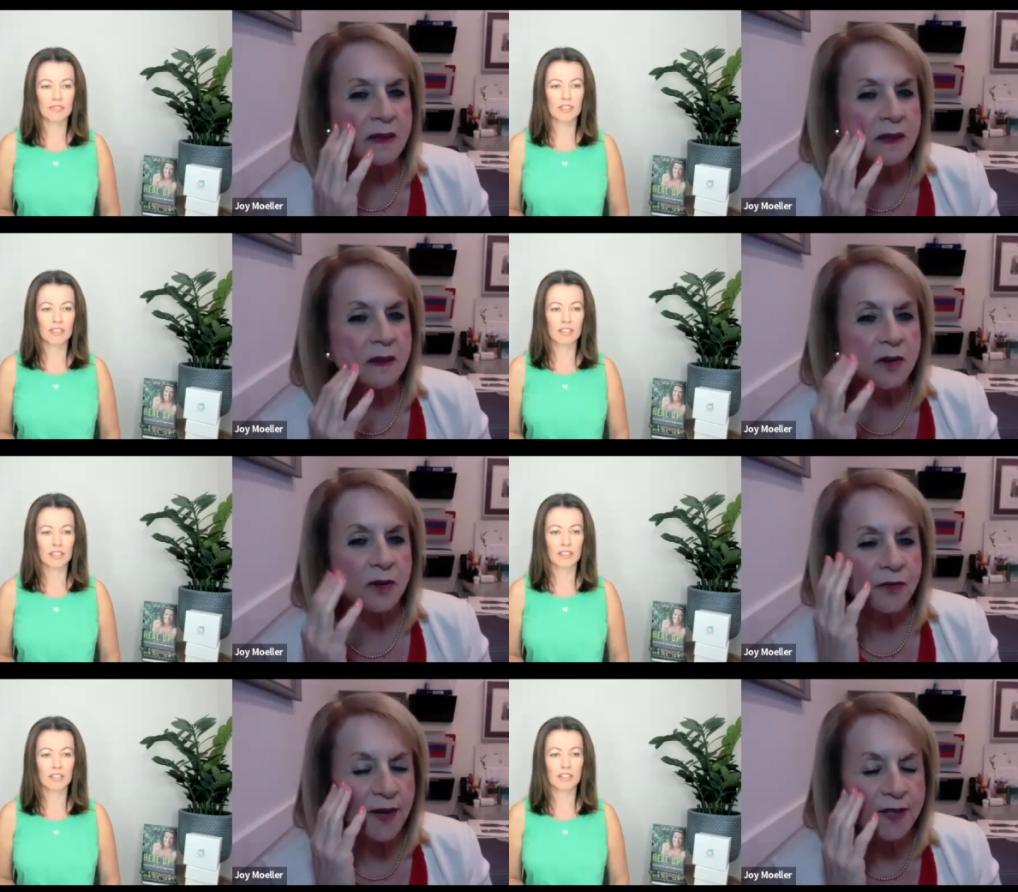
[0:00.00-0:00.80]
Speaker 1: your
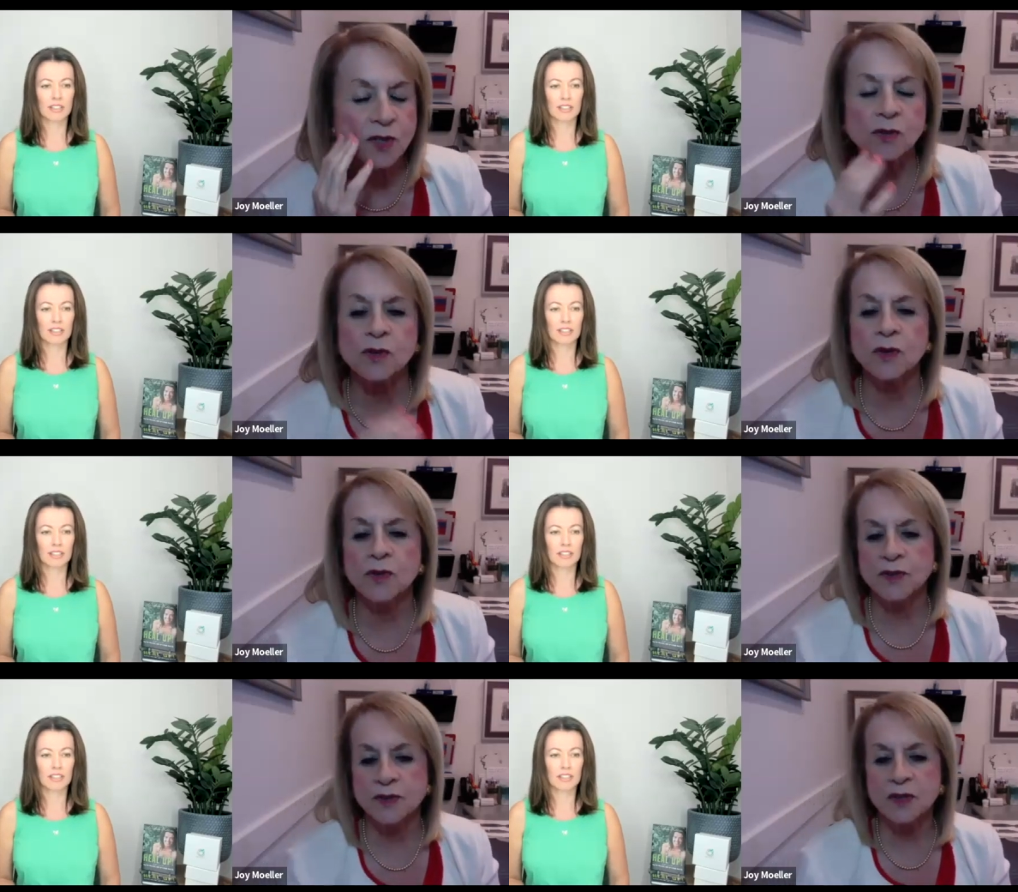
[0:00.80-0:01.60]
facial nerve
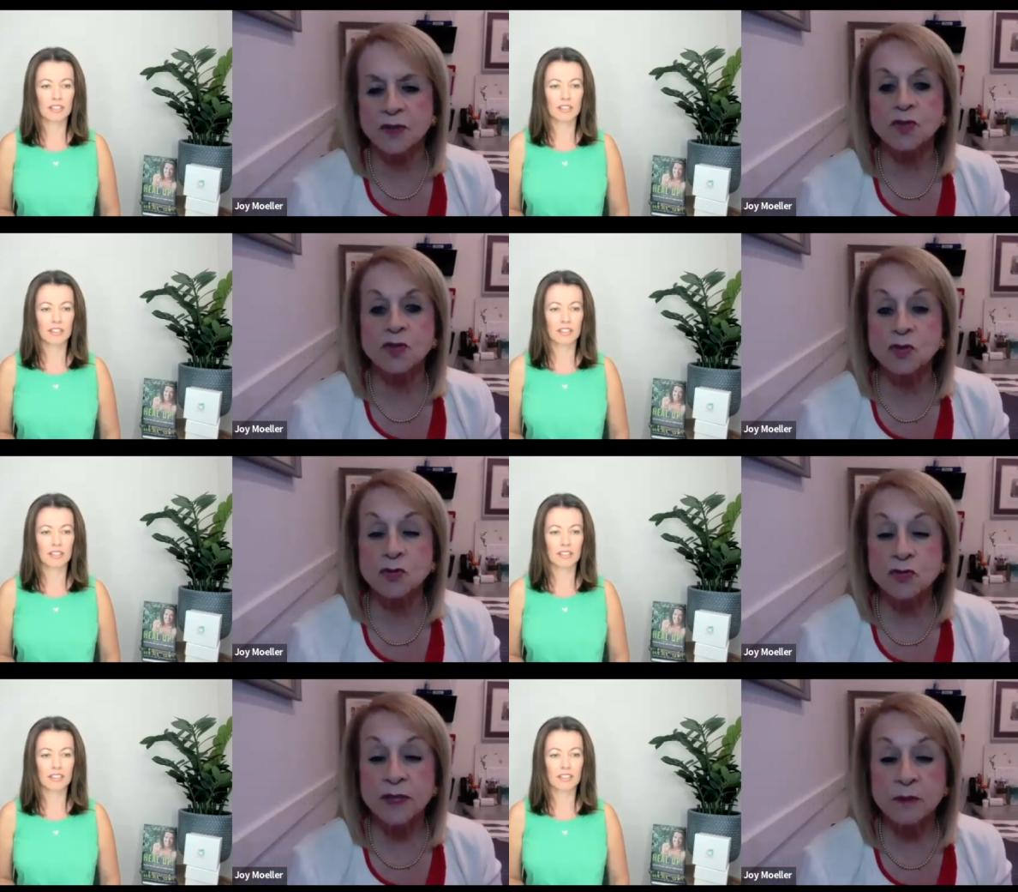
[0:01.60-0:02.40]
is
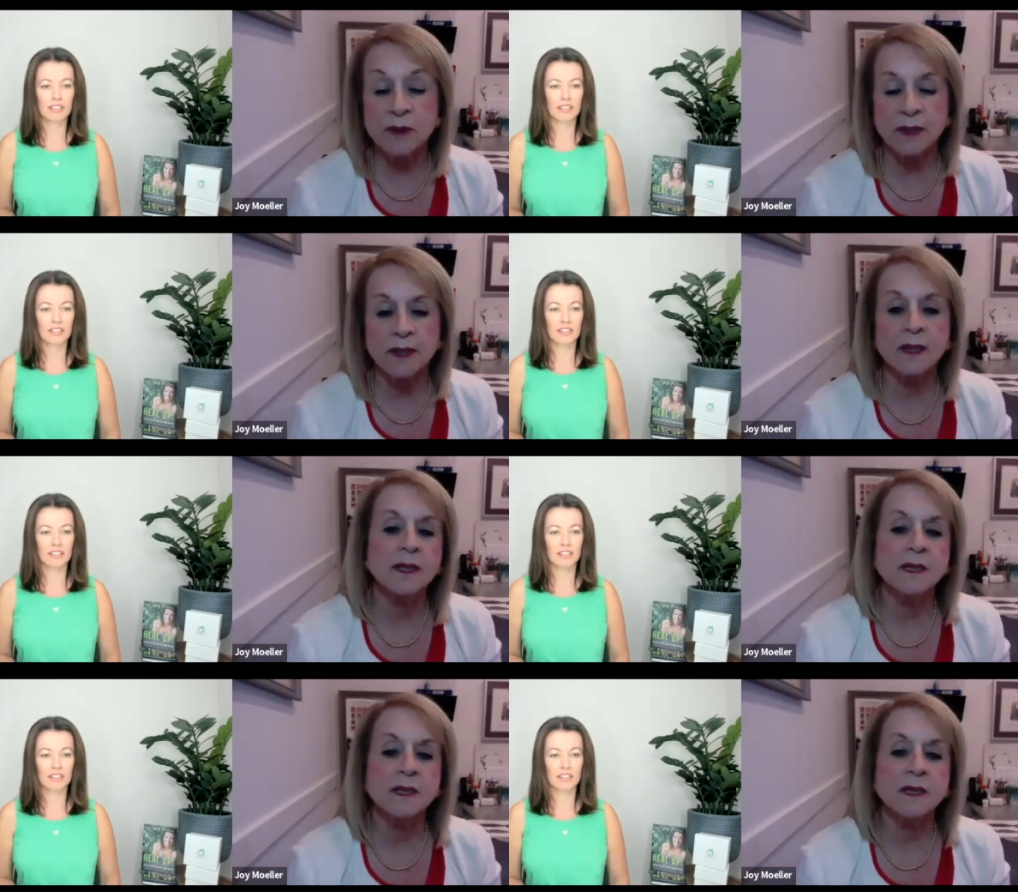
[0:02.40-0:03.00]
extremely